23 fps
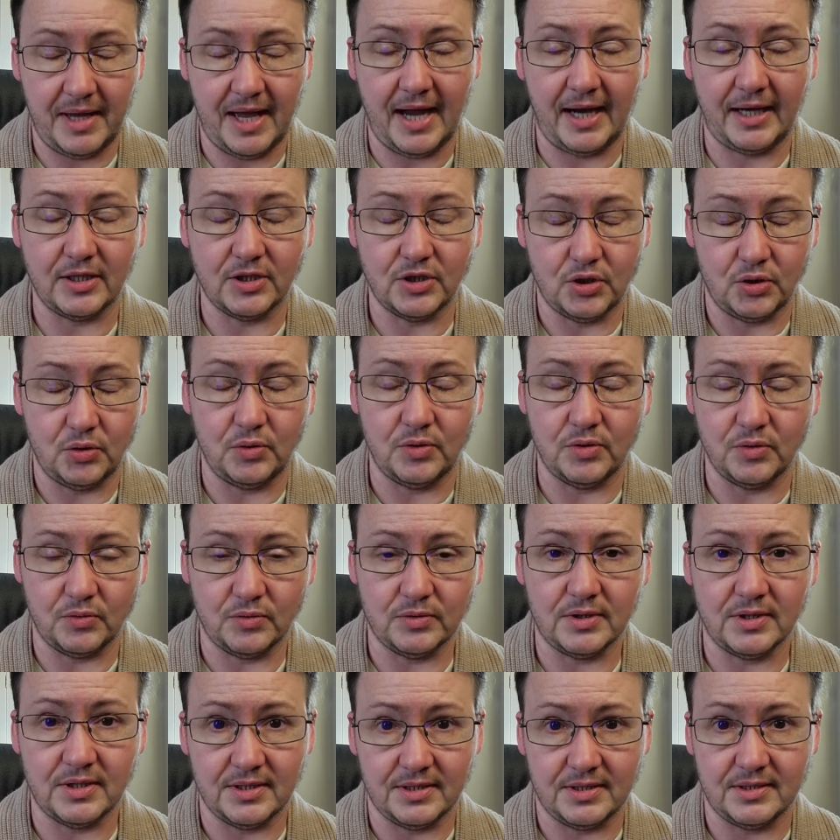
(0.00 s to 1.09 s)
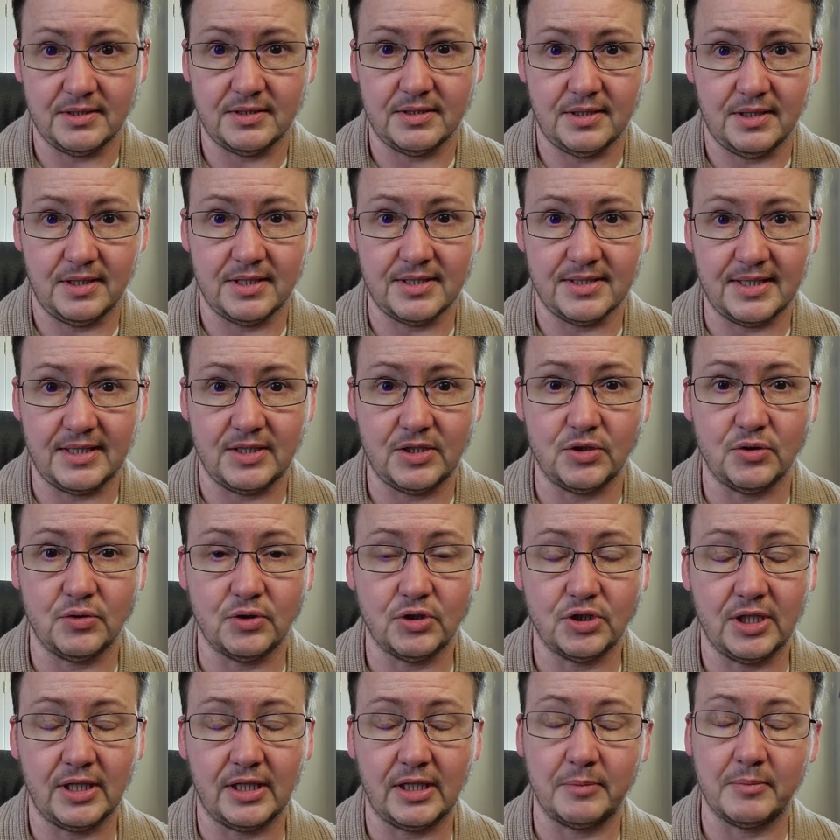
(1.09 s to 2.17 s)
back to the, the, the center
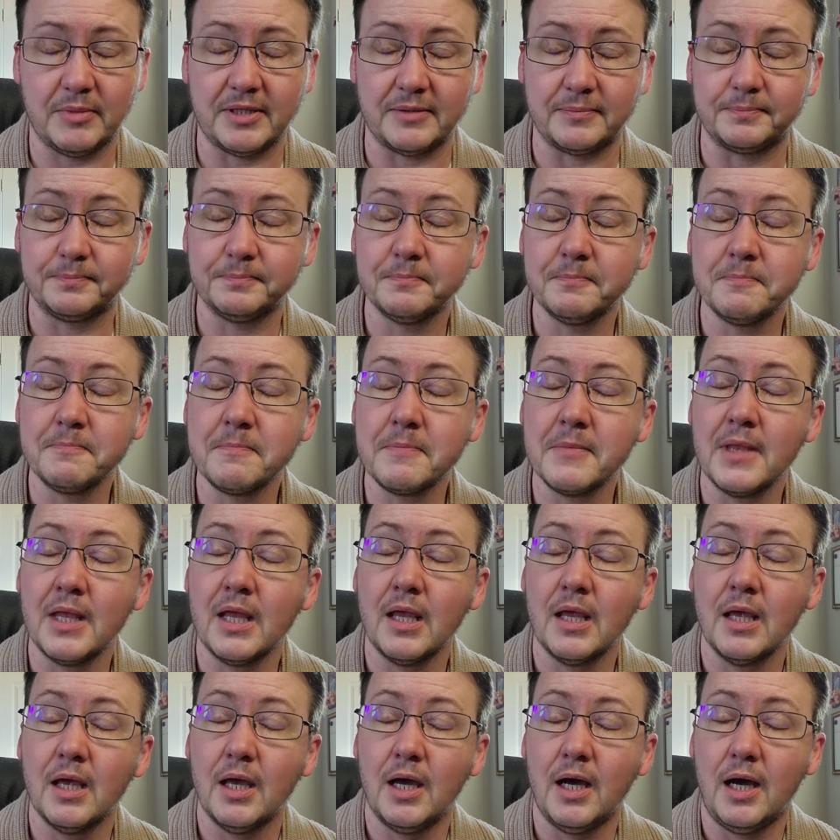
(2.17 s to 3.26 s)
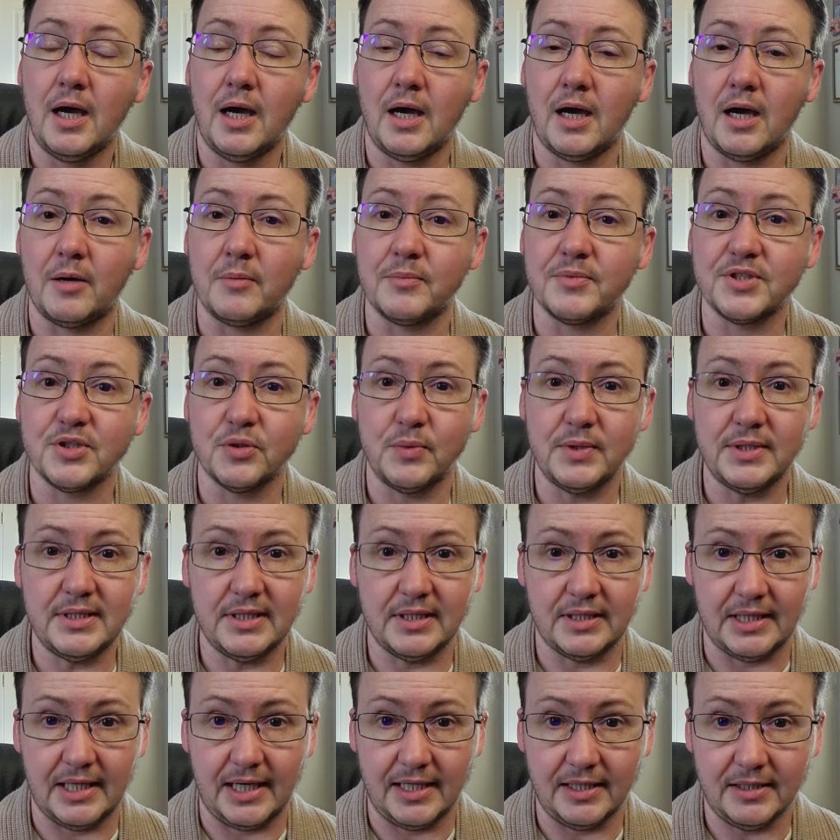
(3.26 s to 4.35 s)
and check him in. Um, so we
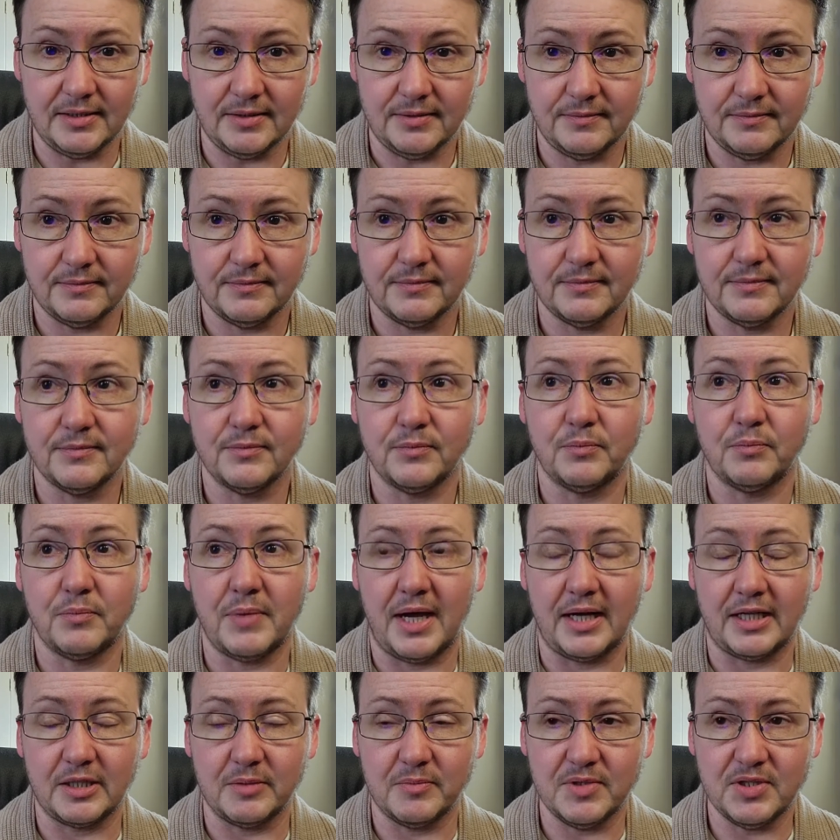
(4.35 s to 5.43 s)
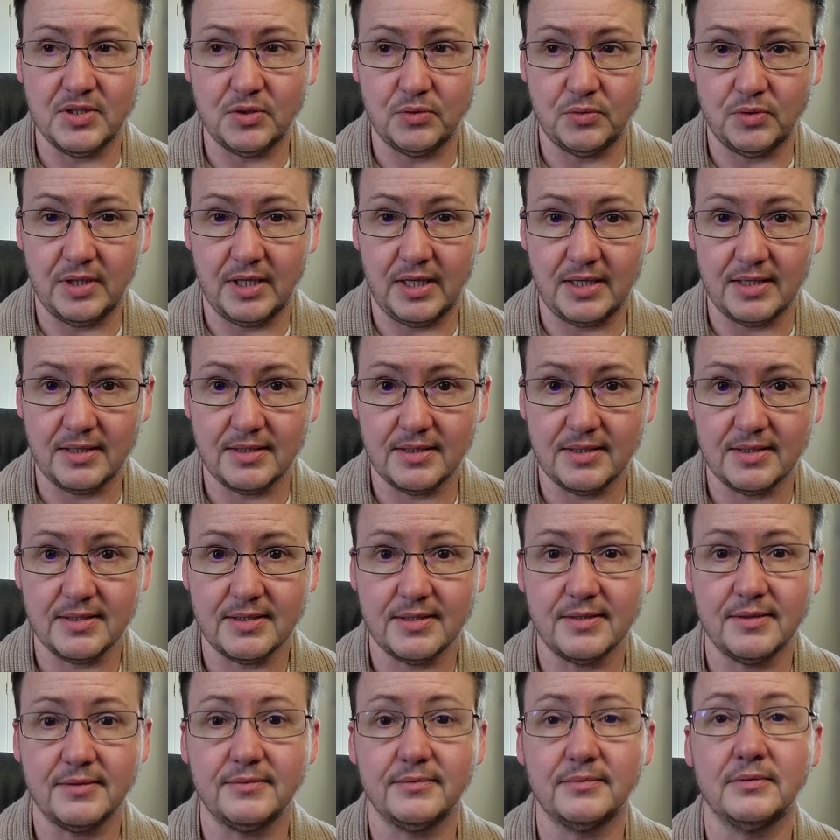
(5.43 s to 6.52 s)
did that, packed him a
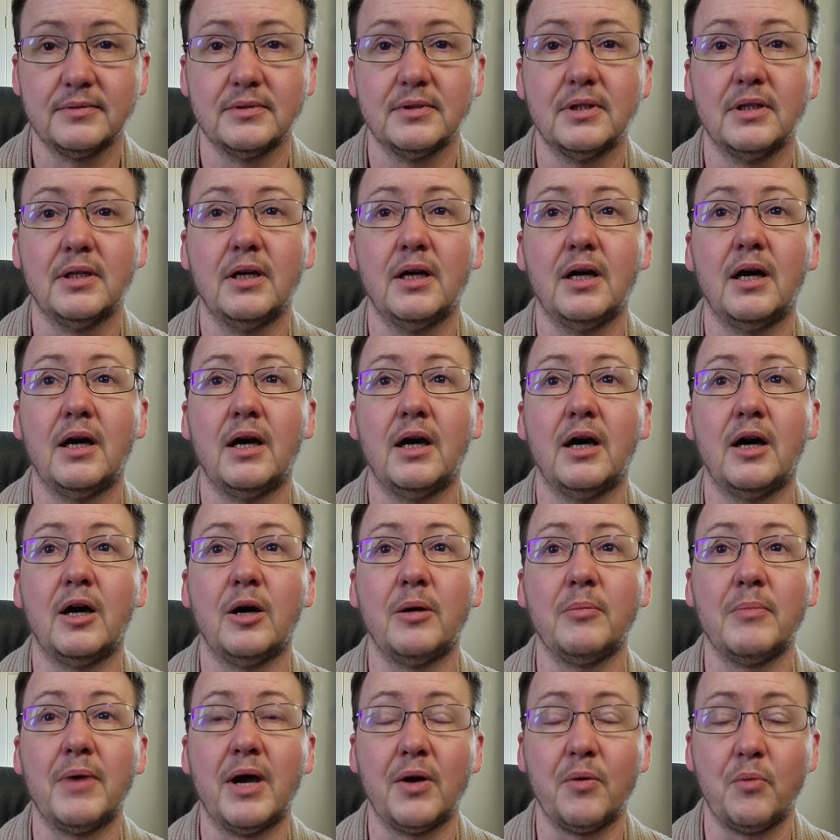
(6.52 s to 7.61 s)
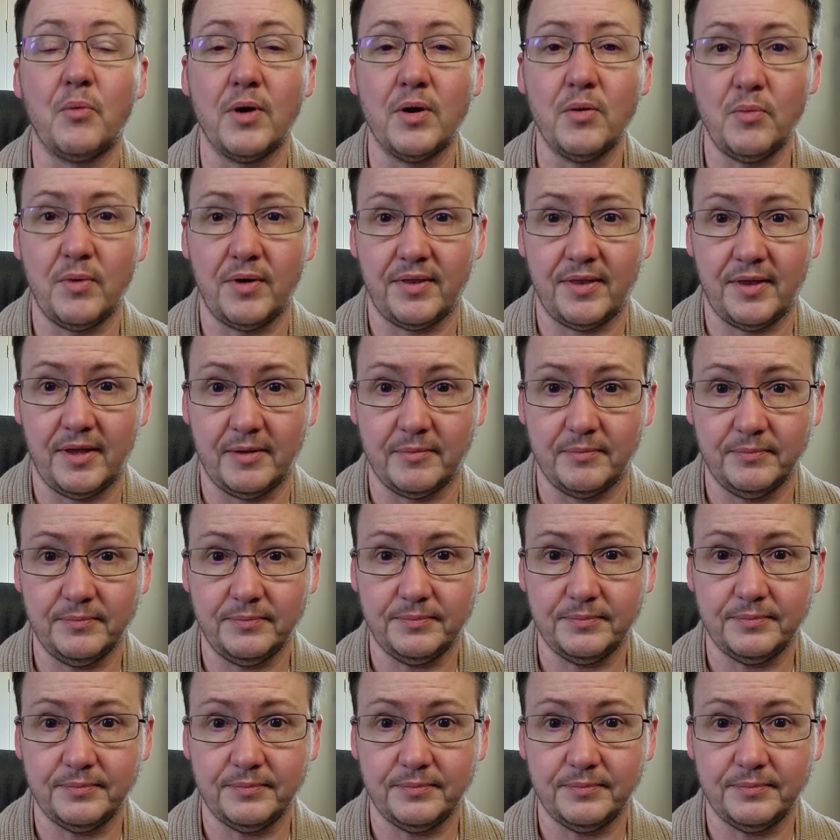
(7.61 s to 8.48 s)
suitcase. Um, I went with him,